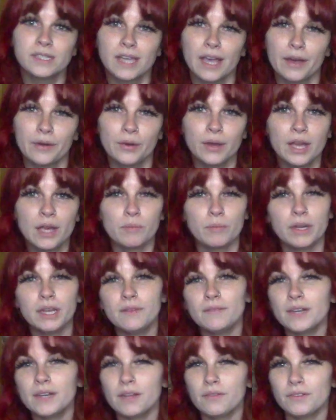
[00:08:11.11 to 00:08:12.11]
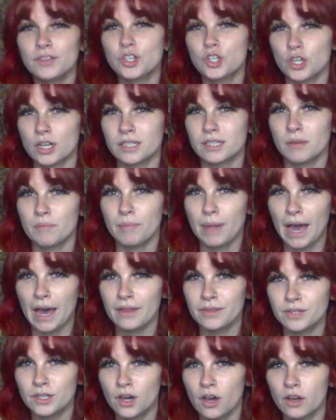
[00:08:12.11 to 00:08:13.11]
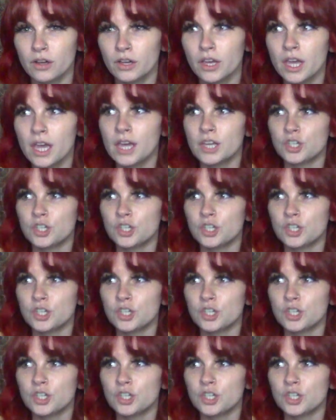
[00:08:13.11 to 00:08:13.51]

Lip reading: So, but even if it's just a bath dog,